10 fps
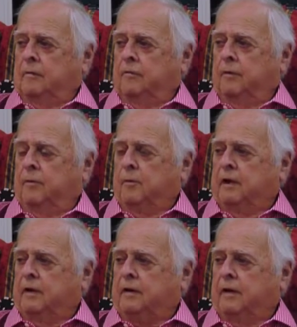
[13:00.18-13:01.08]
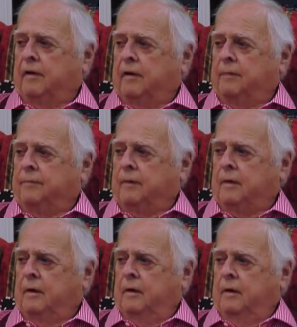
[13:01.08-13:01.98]
from the military,
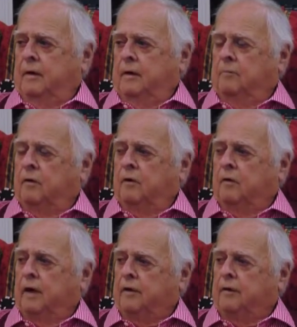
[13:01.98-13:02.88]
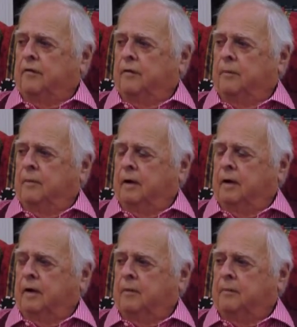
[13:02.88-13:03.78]
but rather from uh,
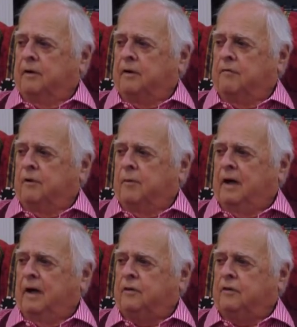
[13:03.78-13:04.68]
coming to, from high